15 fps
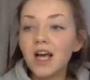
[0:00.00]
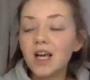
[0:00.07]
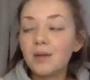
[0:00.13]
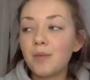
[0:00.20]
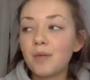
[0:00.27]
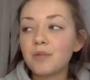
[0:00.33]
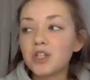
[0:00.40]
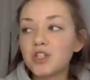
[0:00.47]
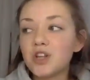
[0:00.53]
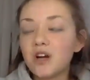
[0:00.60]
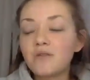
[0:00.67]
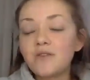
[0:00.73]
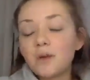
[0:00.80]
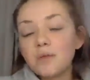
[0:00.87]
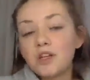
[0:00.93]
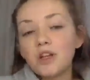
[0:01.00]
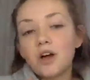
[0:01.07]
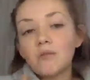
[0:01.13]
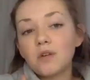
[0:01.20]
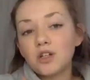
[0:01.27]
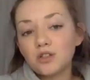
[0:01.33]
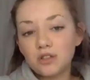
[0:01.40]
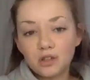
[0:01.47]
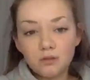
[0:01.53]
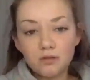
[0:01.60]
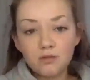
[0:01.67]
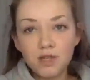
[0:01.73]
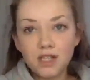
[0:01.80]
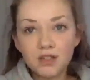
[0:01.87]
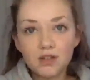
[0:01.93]
I'm going to start filming a lot more study
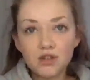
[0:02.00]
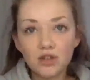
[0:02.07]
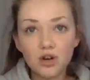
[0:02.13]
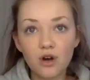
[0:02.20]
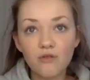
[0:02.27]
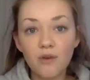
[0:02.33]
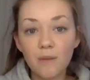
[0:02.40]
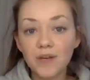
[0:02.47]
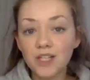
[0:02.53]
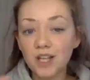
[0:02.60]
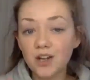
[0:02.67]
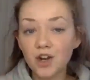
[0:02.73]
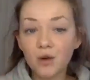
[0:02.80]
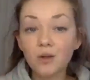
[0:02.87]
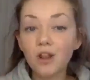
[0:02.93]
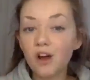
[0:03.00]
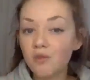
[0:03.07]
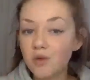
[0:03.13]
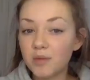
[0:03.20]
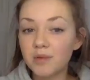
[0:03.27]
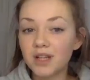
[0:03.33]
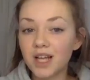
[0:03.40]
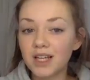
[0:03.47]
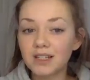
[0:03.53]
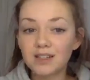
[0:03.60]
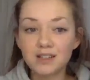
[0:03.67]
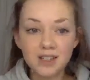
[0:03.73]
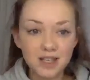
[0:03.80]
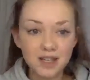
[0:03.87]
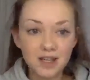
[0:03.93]
with me's and stuff, because I know a lot of people like
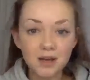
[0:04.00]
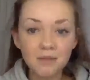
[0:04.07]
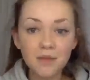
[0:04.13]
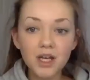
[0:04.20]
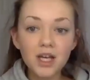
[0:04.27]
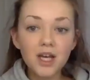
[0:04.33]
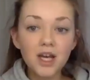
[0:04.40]
to see them.